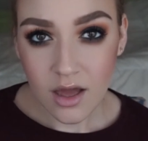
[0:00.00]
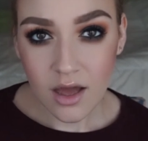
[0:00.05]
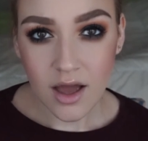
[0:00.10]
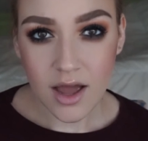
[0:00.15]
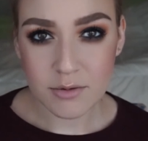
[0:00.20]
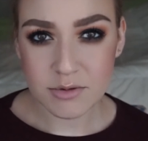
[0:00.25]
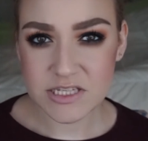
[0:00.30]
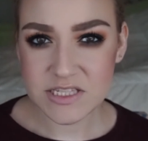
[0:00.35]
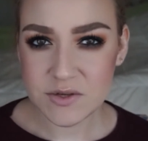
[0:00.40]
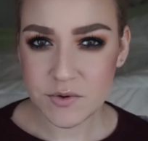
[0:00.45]

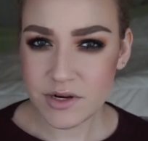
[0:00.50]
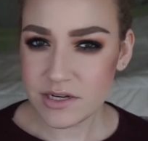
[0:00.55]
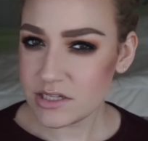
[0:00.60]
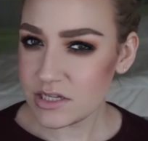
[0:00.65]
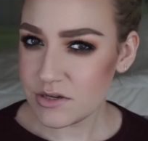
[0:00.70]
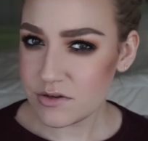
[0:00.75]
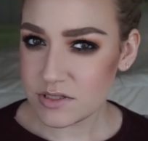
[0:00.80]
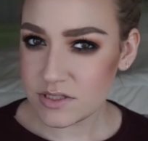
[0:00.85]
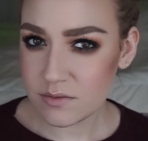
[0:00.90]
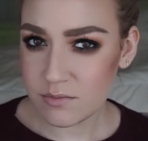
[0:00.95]
I'm just going to
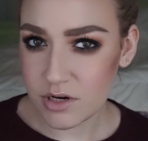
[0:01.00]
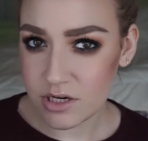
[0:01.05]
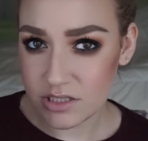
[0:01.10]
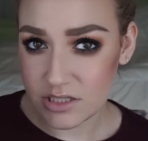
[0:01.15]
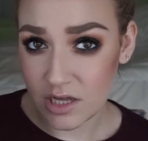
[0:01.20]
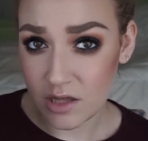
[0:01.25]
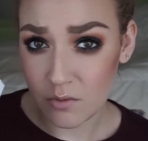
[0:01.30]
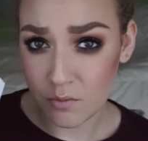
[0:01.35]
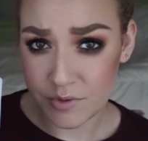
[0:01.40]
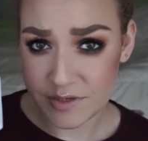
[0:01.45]
use some
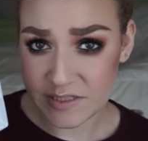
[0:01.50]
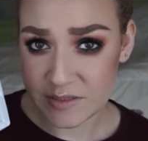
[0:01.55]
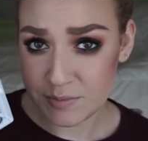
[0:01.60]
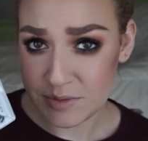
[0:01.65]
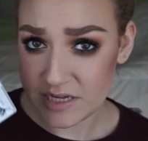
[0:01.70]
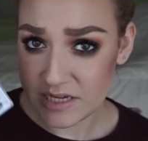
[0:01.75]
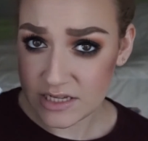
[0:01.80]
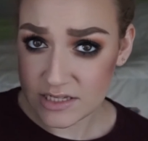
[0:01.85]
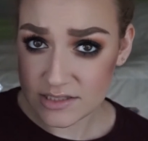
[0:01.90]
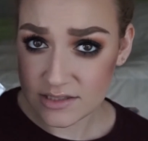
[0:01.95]
Ardell
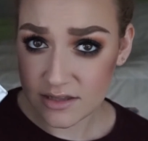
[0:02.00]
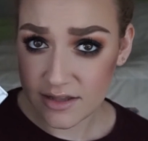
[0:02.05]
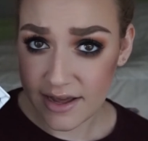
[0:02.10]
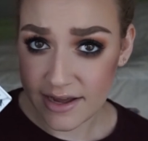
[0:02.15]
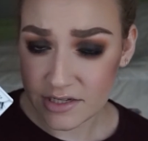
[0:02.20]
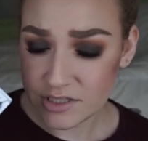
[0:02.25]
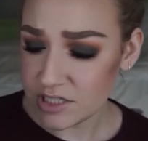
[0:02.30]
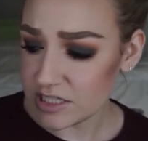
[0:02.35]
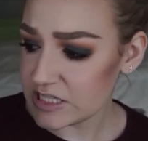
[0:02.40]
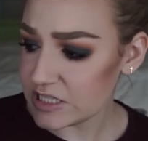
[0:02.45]
Wispies
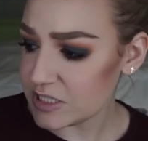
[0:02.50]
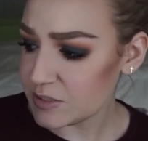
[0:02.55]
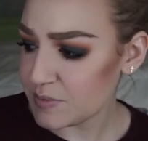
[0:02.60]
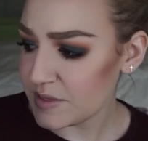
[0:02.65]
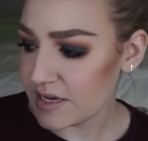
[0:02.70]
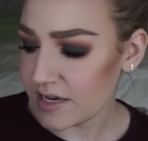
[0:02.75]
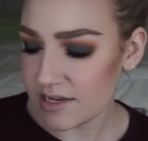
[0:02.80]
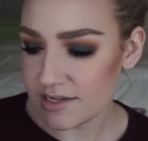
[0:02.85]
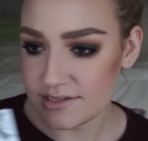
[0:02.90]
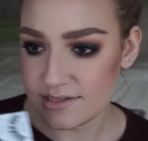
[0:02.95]
lashes just
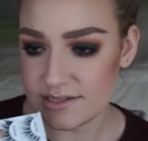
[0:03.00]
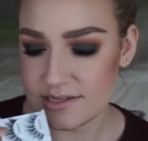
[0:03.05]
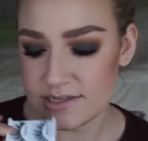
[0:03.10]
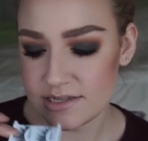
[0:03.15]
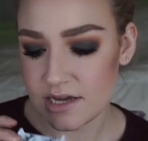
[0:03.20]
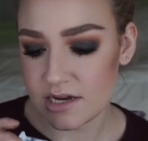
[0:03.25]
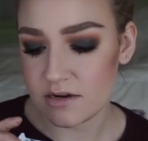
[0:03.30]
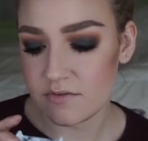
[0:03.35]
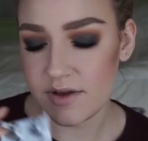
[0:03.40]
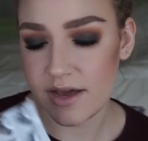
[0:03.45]
because these
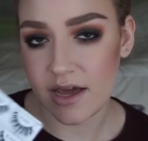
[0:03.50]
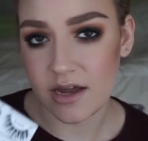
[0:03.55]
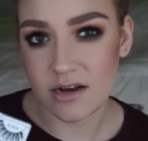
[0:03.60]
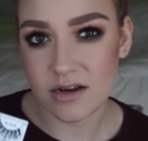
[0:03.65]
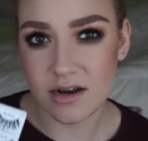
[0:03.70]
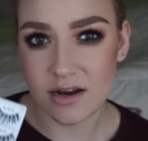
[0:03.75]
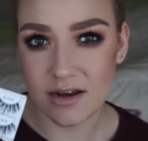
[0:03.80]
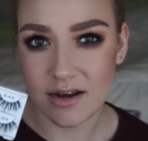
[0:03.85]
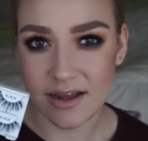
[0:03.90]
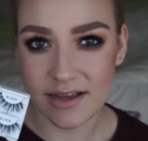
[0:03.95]
kind of add
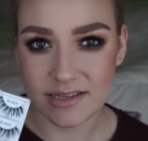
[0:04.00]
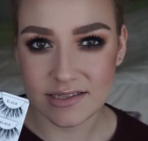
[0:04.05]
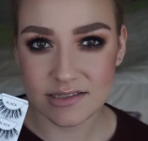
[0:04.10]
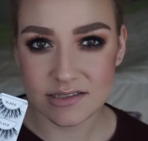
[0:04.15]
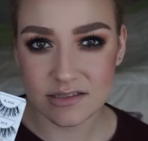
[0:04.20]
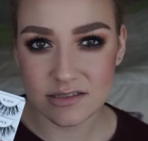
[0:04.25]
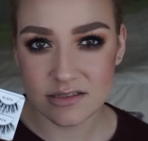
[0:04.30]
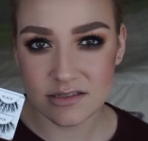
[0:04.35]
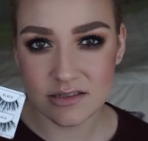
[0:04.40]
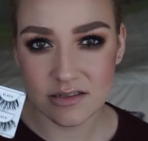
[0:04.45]
a
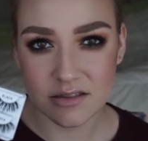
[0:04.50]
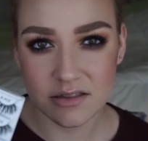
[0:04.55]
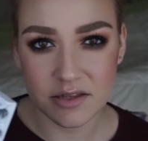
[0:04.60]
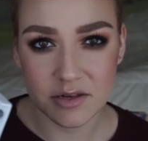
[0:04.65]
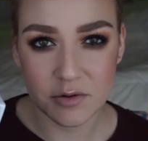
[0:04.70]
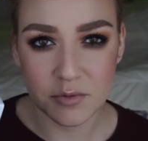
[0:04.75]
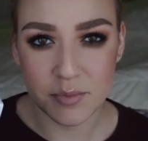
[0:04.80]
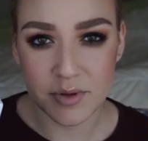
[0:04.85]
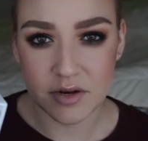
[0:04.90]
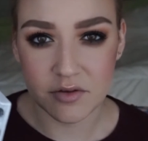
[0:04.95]
nice
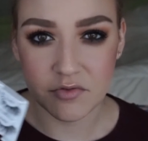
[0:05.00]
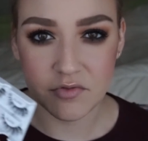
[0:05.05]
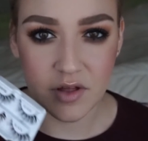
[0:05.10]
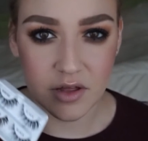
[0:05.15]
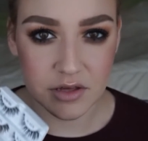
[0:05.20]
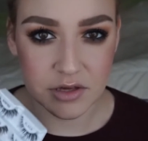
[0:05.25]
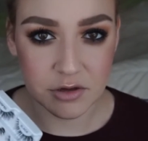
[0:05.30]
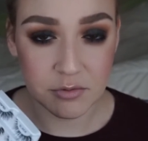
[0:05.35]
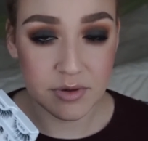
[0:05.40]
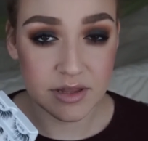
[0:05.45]
little bit of
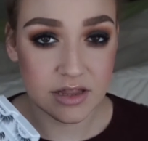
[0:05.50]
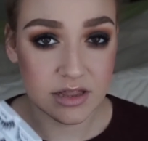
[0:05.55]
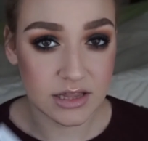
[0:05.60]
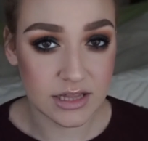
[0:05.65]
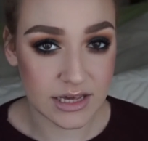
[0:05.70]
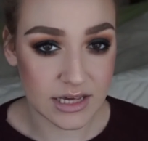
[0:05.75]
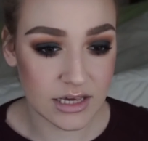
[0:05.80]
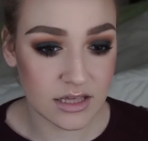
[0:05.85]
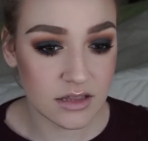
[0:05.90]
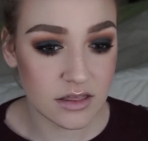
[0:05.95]
volume and
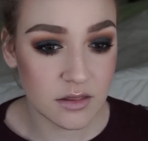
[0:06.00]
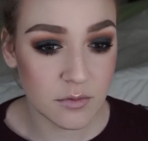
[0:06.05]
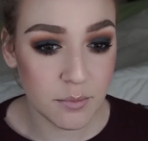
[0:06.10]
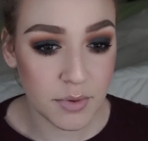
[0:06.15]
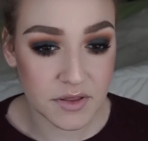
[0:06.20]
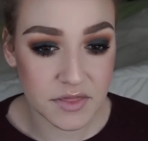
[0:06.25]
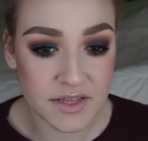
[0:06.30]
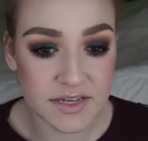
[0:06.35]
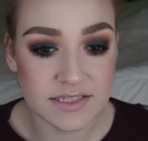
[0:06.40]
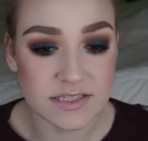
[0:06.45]
length,
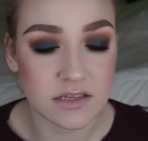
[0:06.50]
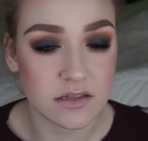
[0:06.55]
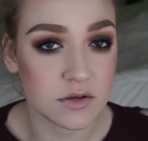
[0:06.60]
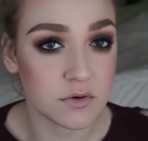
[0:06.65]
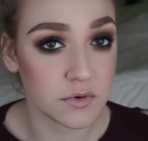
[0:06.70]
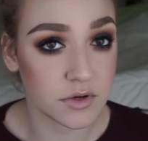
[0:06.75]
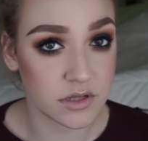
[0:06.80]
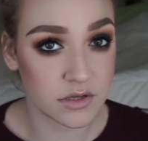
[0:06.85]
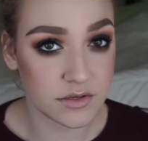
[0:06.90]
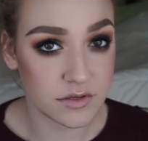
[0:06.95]
but they still look
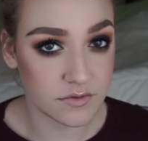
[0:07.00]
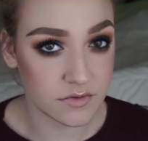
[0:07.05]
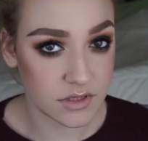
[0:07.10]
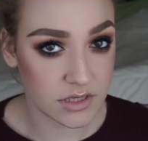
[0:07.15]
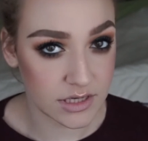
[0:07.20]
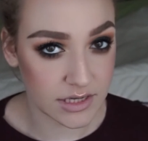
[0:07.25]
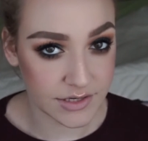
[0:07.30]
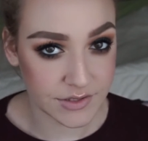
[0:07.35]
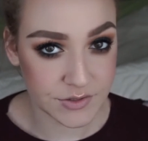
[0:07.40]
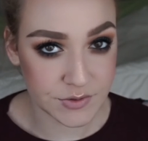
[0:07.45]
relatively
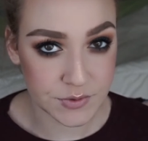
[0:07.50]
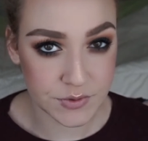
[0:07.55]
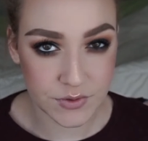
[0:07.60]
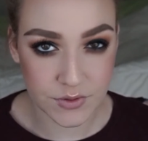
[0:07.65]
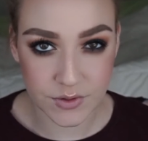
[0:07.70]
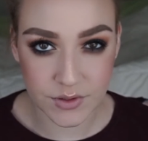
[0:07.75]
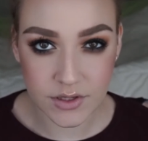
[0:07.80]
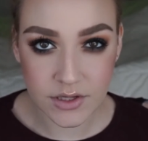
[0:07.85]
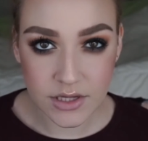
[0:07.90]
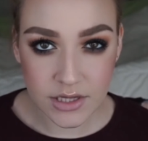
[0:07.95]

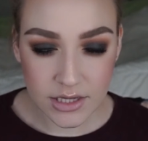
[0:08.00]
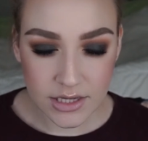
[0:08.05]
natural.